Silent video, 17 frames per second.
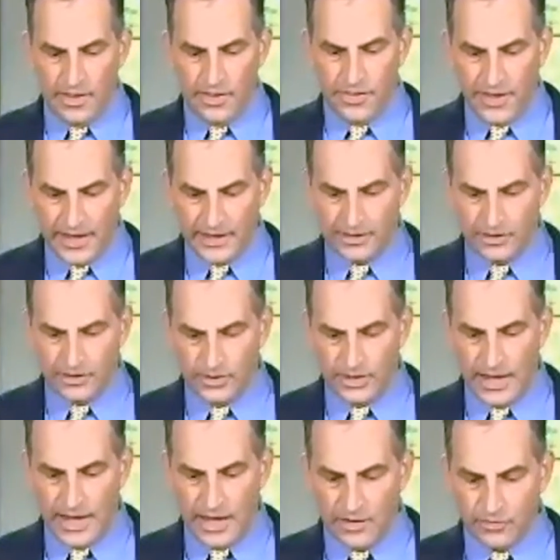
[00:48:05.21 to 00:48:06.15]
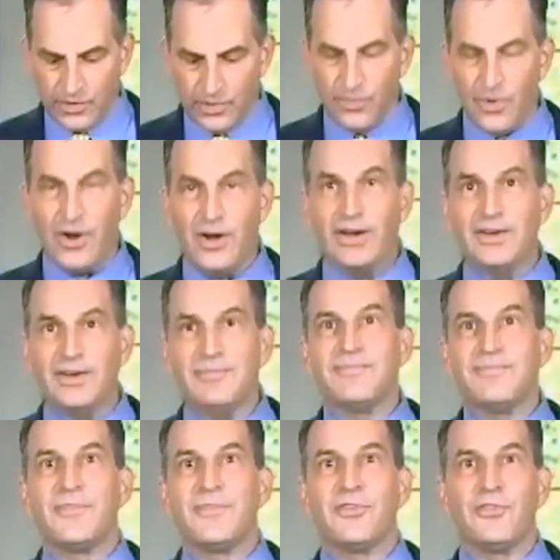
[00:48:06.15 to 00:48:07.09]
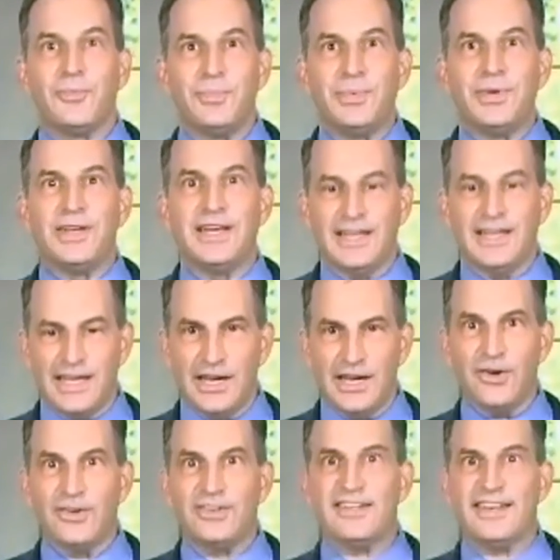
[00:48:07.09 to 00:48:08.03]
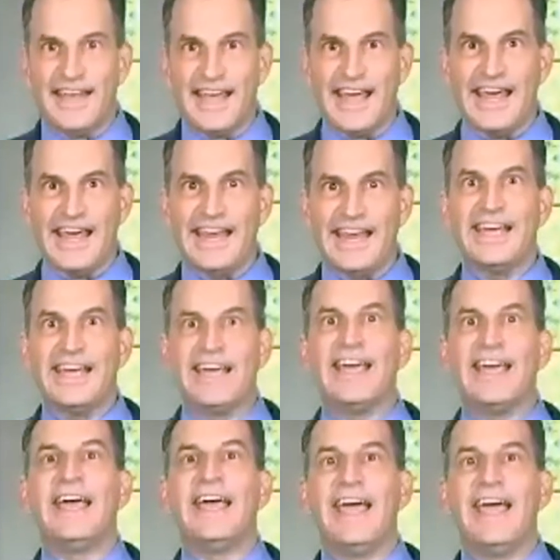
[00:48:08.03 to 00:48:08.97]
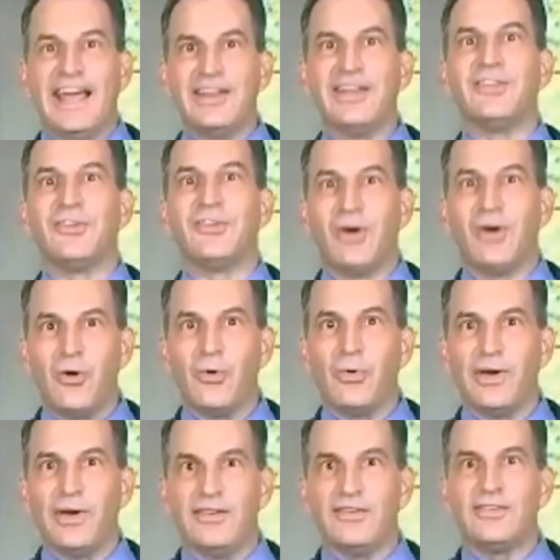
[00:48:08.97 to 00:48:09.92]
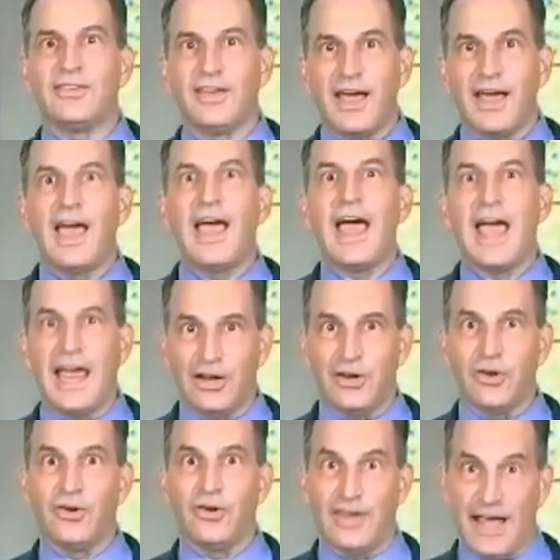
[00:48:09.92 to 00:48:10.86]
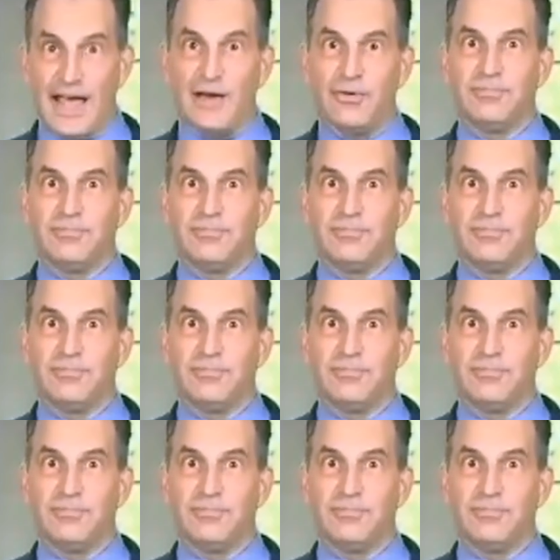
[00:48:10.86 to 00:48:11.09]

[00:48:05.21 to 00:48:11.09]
Thank you to everyone for being here today, and as always, anchor down.